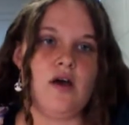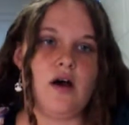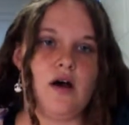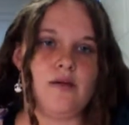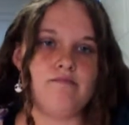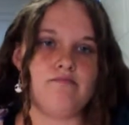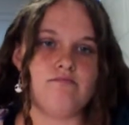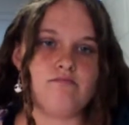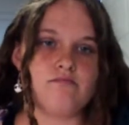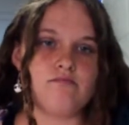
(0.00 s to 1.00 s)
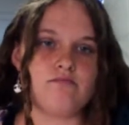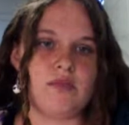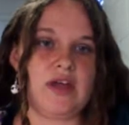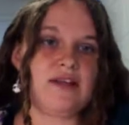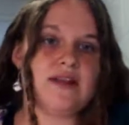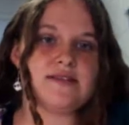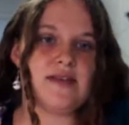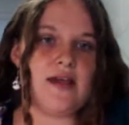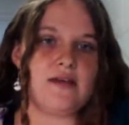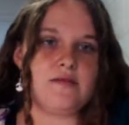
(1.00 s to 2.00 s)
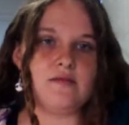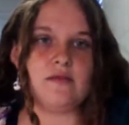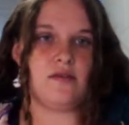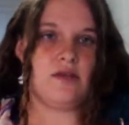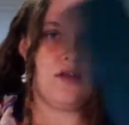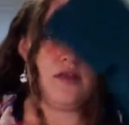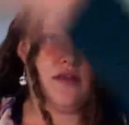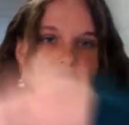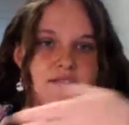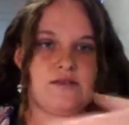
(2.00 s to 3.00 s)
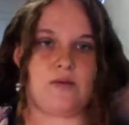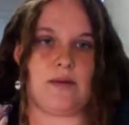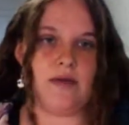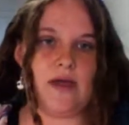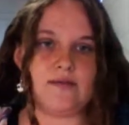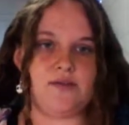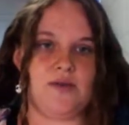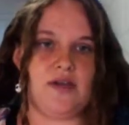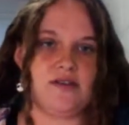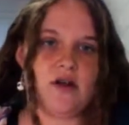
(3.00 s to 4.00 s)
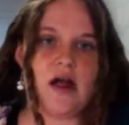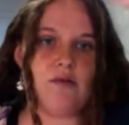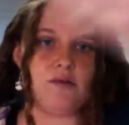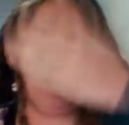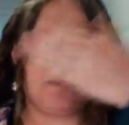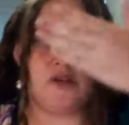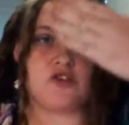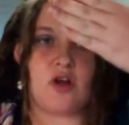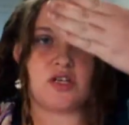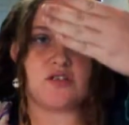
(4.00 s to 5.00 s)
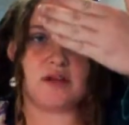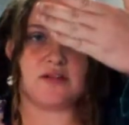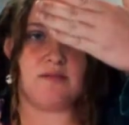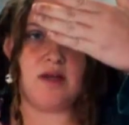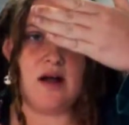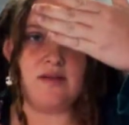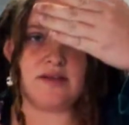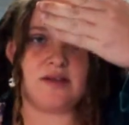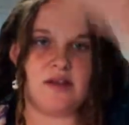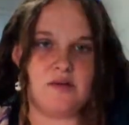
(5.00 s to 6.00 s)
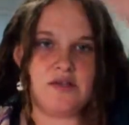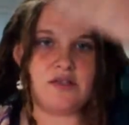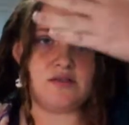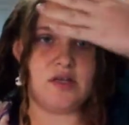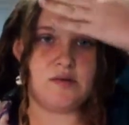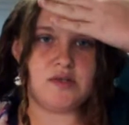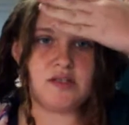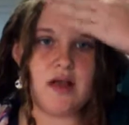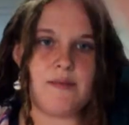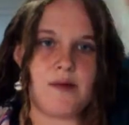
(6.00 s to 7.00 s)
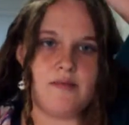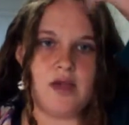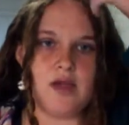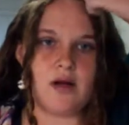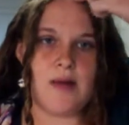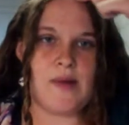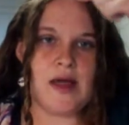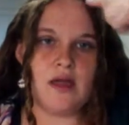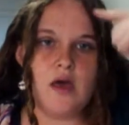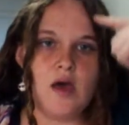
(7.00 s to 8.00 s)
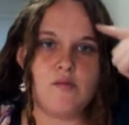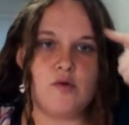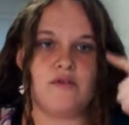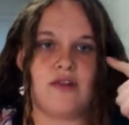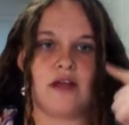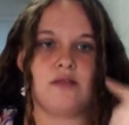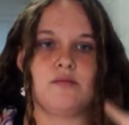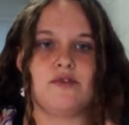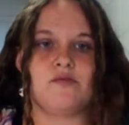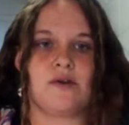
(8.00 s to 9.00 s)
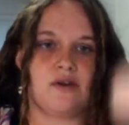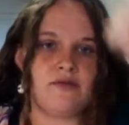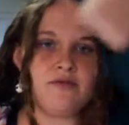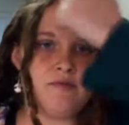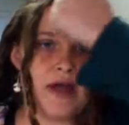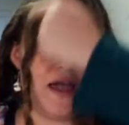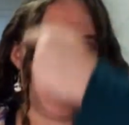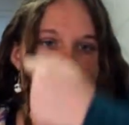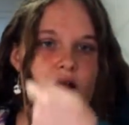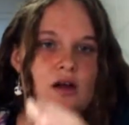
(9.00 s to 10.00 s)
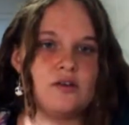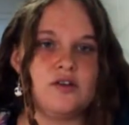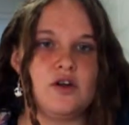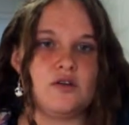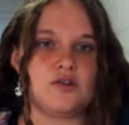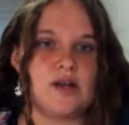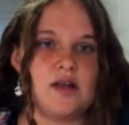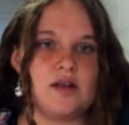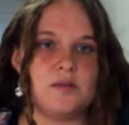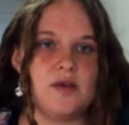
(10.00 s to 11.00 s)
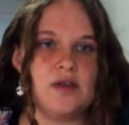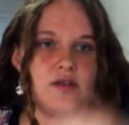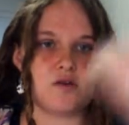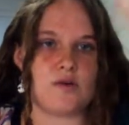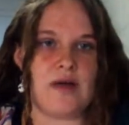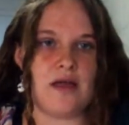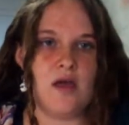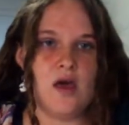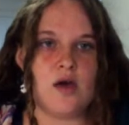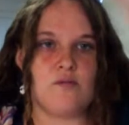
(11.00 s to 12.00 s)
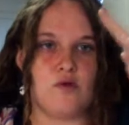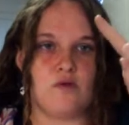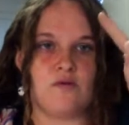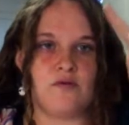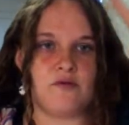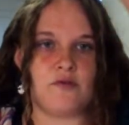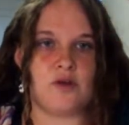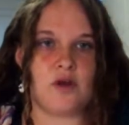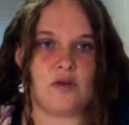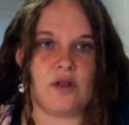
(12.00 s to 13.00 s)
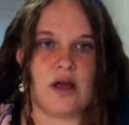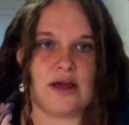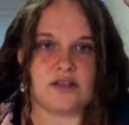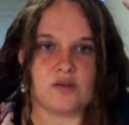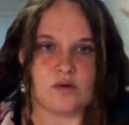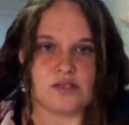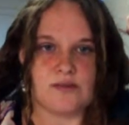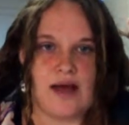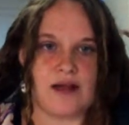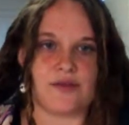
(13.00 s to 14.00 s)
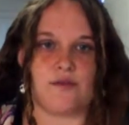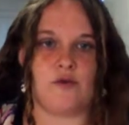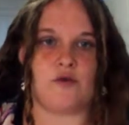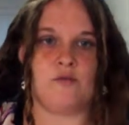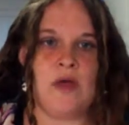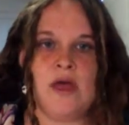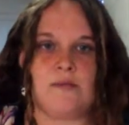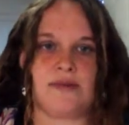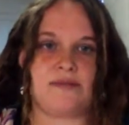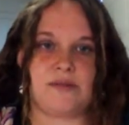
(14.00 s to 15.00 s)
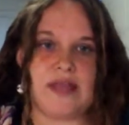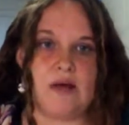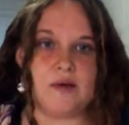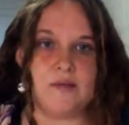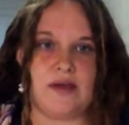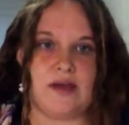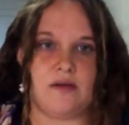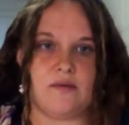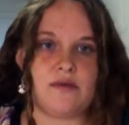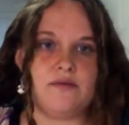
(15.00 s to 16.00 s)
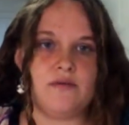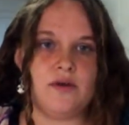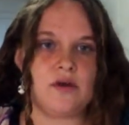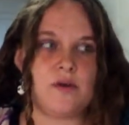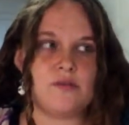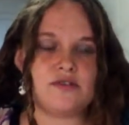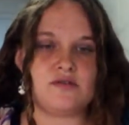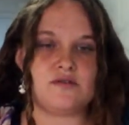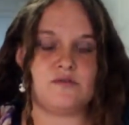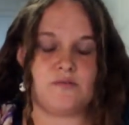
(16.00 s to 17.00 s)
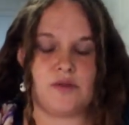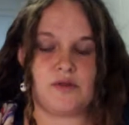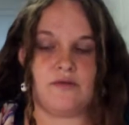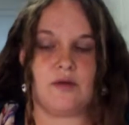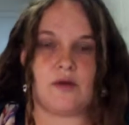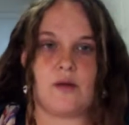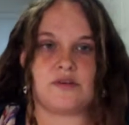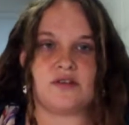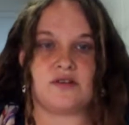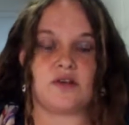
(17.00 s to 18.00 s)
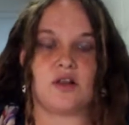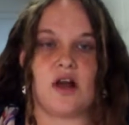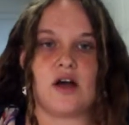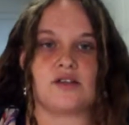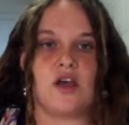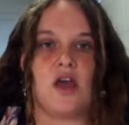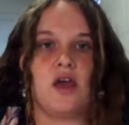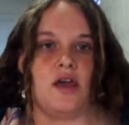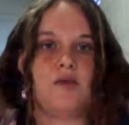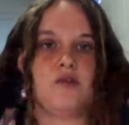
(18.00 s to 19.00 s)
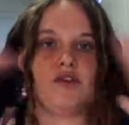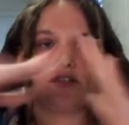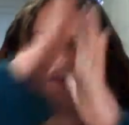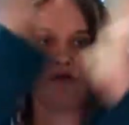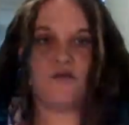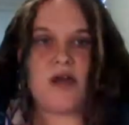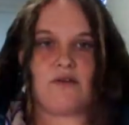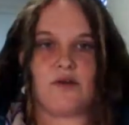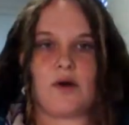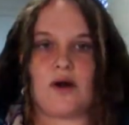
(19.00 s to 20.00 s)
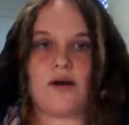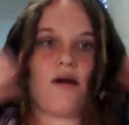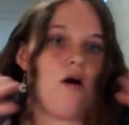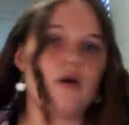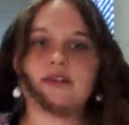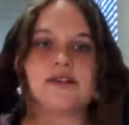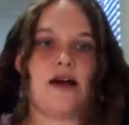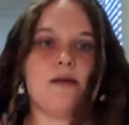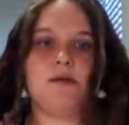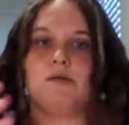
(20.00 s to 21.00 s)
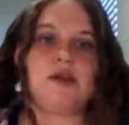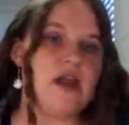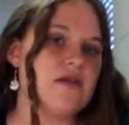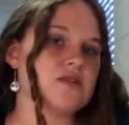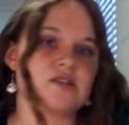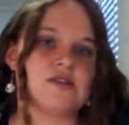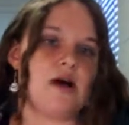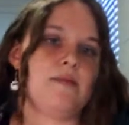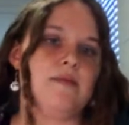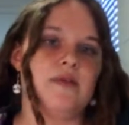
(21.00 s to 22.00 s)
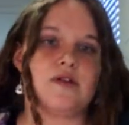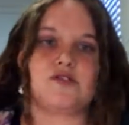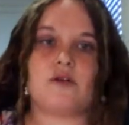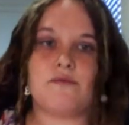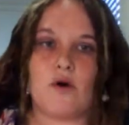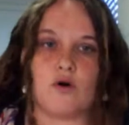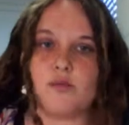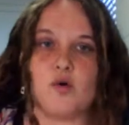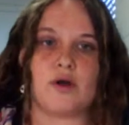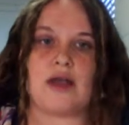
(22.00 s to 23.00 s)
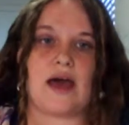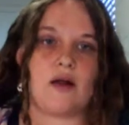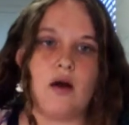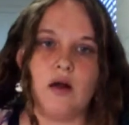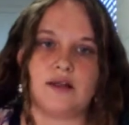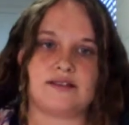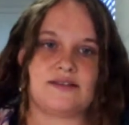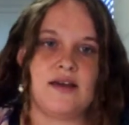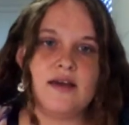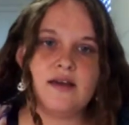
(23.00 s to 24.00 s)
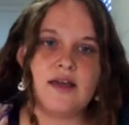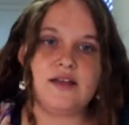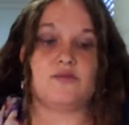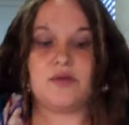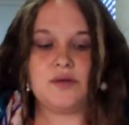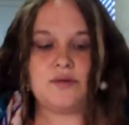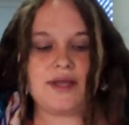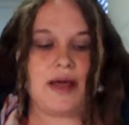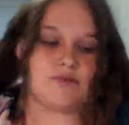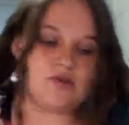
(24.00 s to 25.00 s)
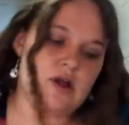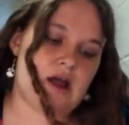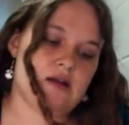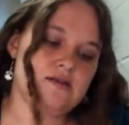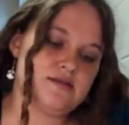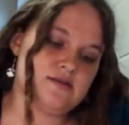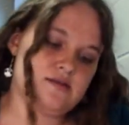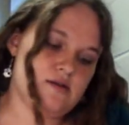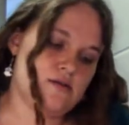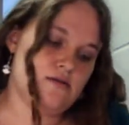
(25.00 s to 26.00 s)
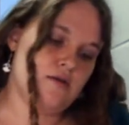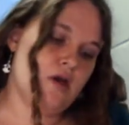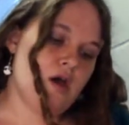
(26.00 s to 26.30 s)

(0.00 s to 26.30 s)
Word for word: um, like, let's say this webcam is a piece, your eye would be drawn straight to me, obviously, and it would just it would just stop on me. Your eye might move down the movement of my hair, you know, straight down the piece, or it might move you know the lines towards the back of the room but but that would be it with the field composition with the field composition collage it would just move everywhere all the time it would never stop there's no focal point at all it's it's really really abstract so